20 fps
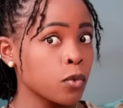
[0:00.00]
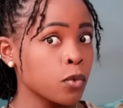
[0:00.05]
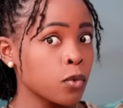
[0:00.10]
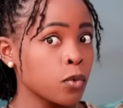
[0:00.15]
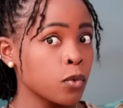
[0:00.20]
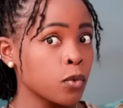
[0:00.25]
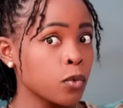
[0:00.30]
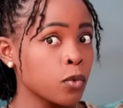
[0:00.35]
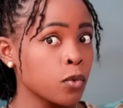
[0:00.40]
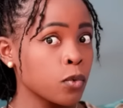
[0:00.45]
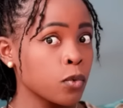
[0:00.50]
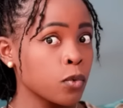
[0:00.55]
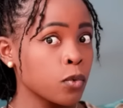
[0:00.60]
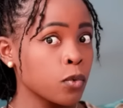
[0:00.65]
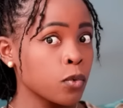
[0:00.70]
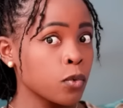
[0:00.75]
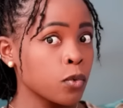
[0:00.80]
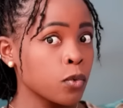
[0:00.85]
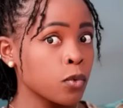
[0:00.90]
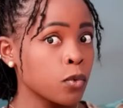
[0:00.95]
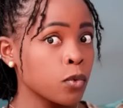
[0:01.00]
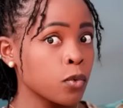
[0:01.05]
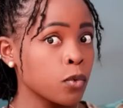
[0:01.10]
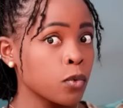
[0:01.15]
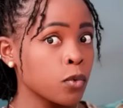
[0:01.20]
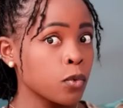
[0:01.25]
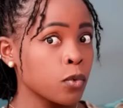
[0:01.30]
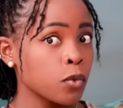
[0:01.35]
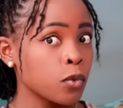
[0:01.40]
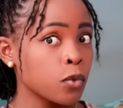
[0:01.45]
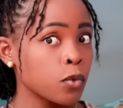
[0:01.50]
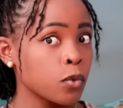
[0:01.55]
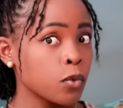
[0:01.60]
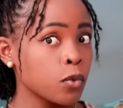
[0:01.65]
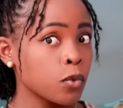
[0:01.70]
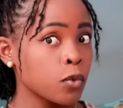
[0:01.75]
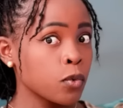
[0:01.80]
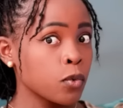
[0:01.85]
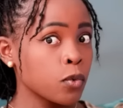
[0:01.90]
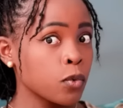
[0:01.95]

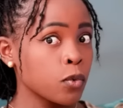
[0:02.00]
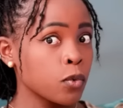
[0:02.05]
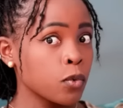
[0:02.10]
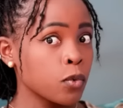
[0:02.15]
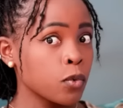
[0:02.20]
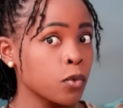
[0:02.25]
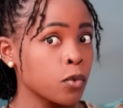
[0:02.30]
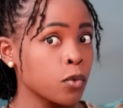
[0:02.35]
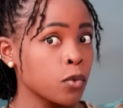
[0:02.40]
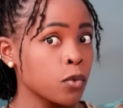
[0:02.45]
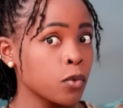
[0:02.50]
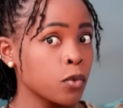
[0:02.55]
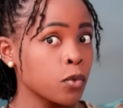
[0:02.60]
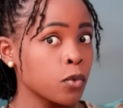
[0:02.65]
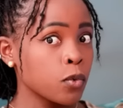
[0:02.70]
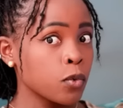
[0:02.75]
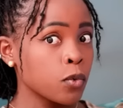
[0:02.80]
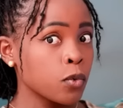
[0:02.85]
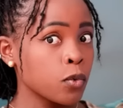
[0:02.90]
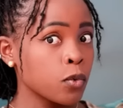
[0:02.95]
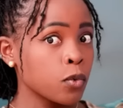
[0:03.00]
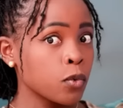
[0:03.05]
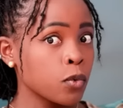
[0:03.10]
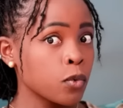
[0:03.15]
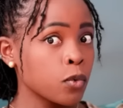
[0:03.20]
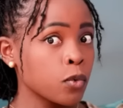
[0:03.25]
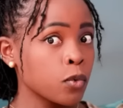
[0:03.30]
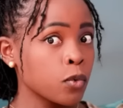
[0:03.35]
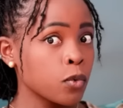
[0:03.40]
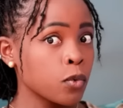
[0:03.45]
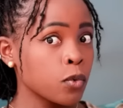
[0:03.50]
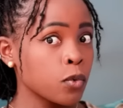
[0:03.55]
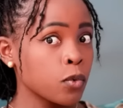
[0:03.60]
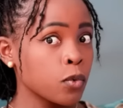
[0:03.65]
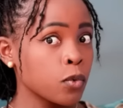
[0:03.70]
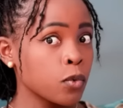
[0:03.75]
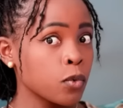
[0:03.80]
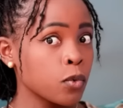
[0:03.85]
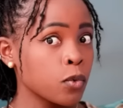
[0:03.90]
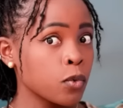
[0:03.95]

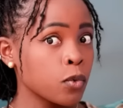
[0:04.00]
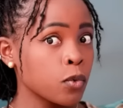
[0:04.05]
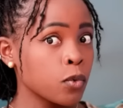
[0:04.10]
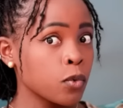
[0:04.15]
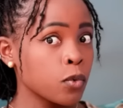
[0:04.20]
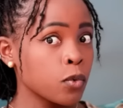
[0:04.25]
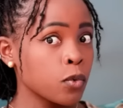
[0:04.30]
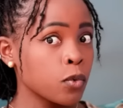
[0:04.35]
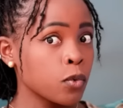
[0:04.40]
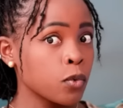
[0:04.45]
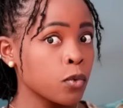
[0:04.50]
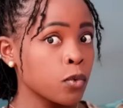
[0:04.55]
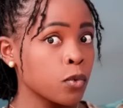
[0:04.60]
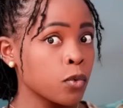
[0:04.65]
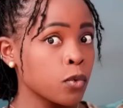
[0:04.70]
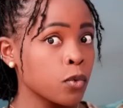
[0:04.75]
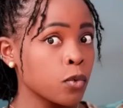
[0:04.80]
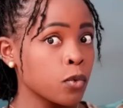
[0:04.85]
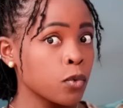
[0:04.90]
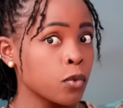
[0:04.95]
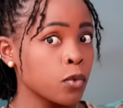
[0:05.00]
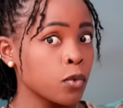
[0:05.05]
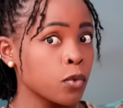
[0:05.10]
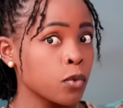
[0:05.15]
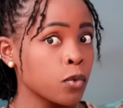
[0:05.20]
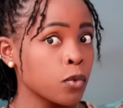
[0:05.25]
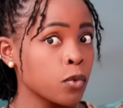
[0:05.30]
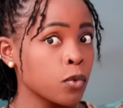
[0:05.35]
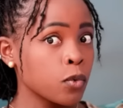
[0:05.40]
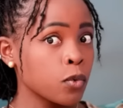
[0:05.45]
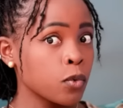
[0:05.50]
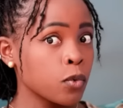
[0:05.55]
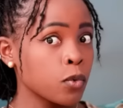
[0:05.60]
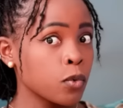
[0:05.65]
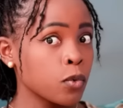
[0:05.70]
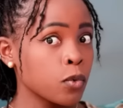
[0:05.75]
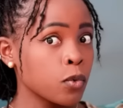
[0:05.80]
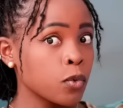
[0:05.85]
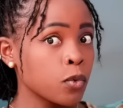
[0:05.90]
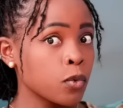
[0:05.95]

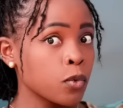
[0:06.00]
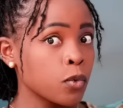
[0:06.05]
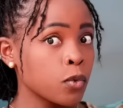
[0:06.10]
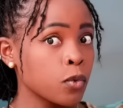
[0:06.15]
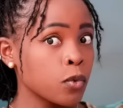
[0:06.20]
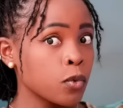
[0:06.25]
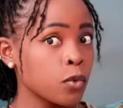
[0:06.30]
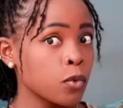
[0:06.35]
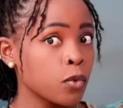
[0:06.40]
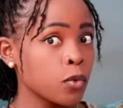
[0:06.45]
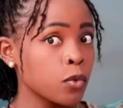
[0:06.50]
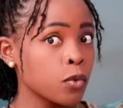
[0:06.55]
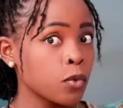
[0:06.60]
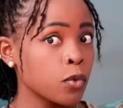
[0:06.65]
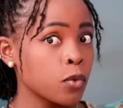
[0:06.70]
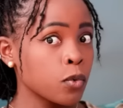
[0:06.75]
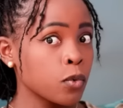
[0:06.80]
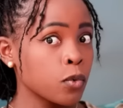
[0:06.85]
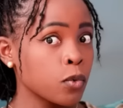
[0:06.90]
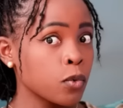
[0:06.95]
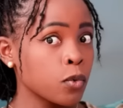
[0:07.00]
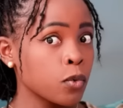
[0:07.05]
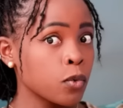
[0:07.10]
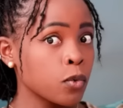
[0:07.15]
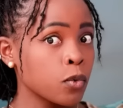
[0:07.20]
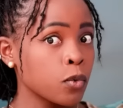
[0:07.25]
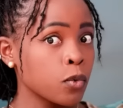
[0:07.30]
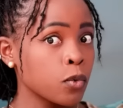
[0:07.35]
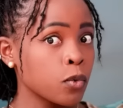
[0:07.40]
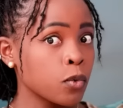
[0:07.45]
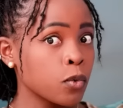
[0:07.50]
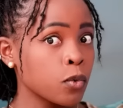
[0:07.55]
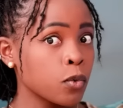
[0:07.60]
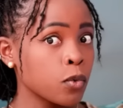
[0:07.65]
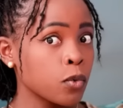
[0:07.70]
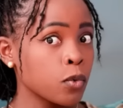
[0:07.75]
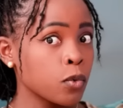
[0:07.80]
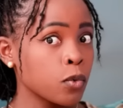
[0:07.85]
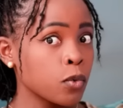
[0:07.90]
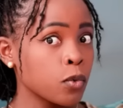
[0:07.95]
No words are spoken by the person on screen.